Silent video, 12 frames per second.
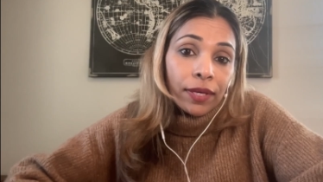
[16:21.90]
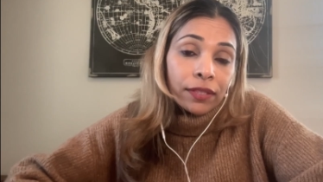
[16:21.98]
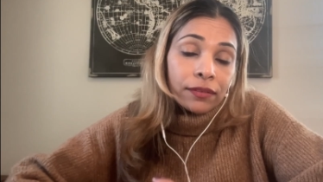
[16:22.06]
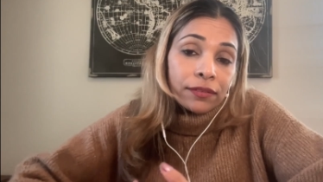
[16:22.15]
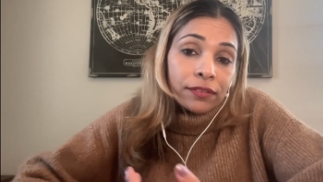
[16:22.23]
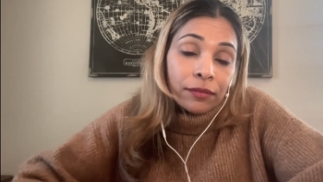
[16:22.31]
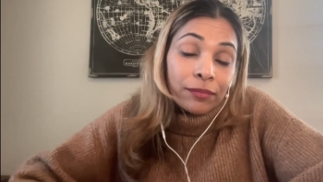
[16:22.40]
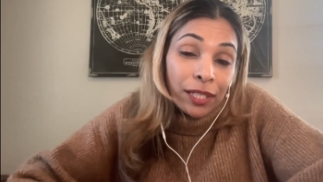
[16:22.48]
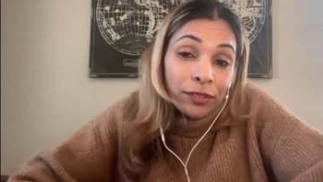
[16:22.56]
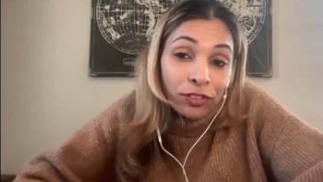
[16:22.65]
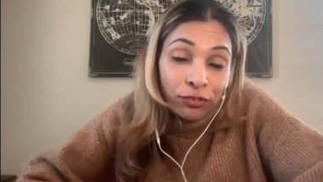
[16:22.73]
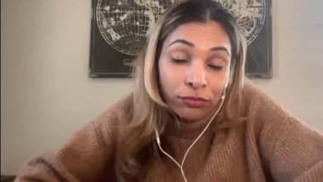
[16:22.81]
And
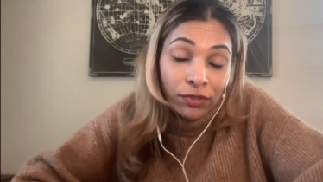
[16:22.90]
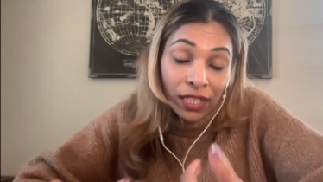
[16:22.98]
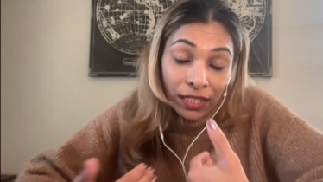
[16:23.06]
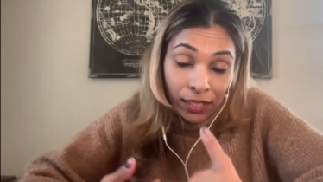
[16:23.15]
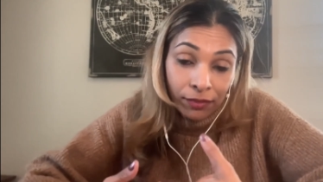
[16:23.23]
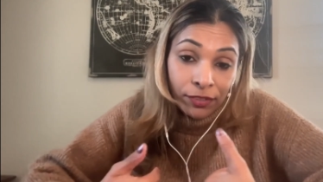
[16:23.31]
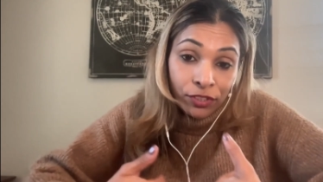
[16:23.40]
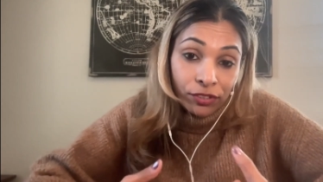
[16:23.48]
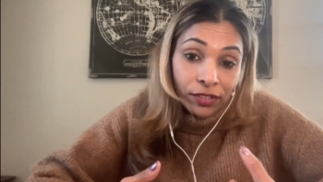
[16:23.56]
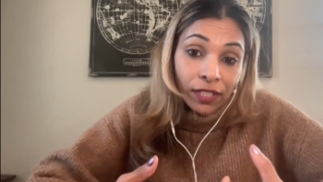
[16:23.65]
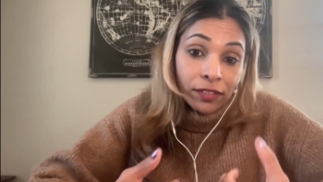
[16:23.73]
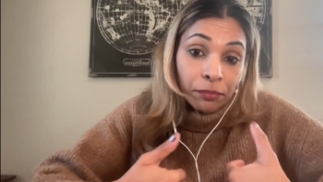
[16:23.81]
sometimes you like, even
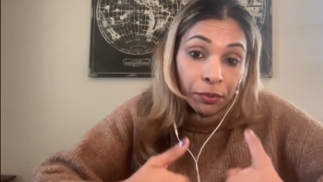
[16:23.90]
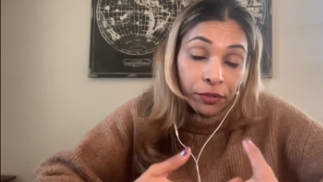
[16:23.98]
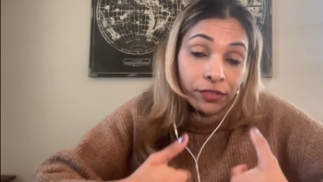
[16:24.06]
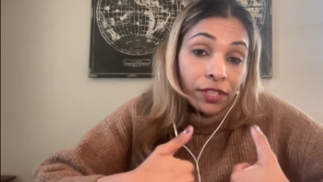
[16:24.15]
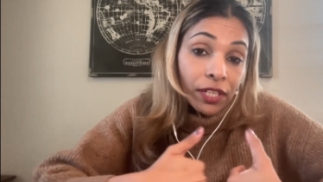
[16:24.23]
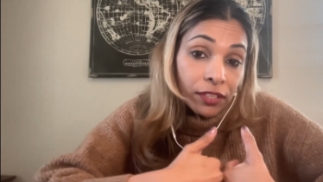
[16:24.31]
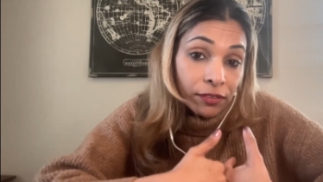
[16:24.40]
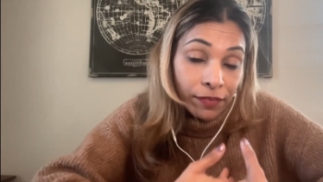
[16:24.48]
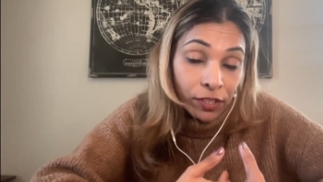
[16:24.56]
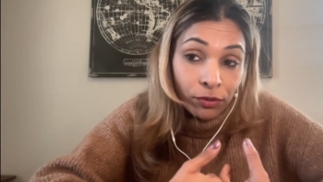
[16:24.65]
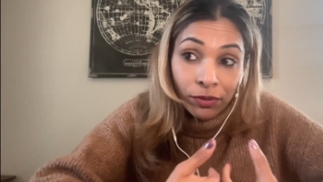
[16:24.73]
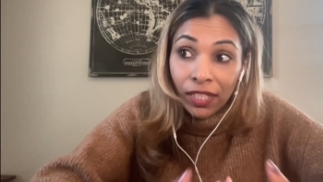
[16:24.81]
just as a person
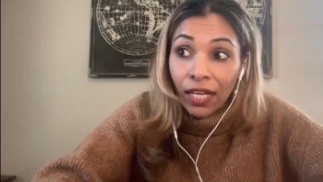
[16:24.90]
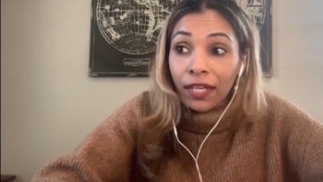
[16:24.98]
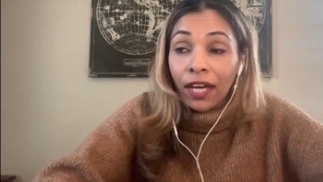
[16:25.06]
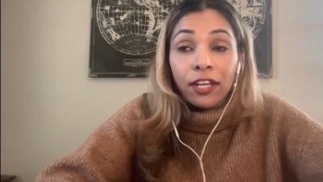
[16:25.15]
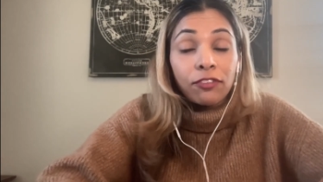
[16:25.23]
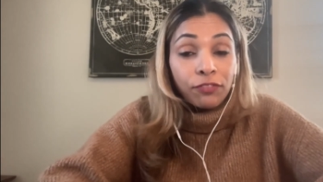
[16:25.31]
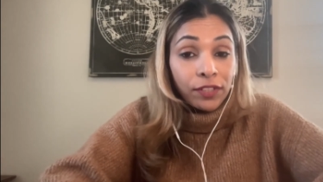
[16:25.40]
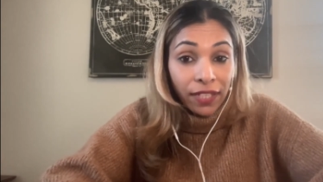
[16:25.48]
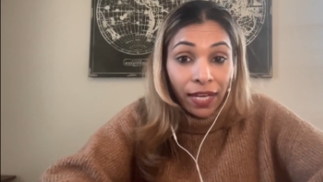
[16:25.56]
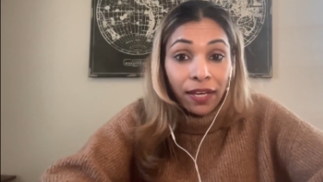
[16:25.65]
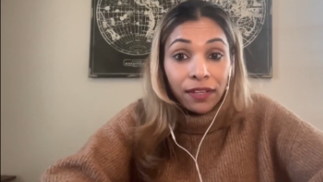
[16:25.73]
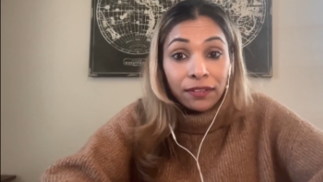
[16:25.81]
individually, I kind of
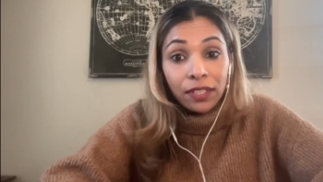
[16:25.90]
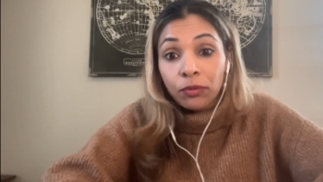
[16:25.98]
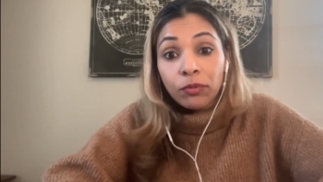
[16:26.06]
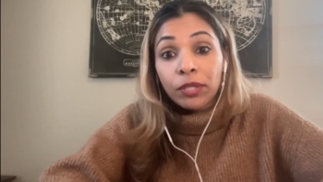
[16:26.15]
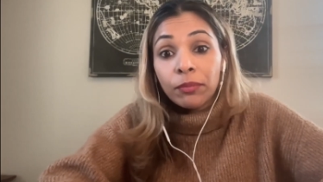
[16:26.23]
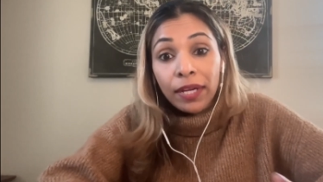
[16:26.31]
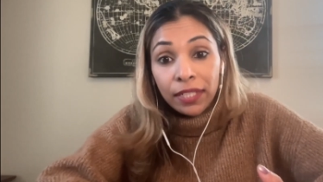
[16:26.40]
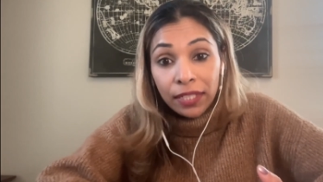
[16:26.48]
forget, like, what do I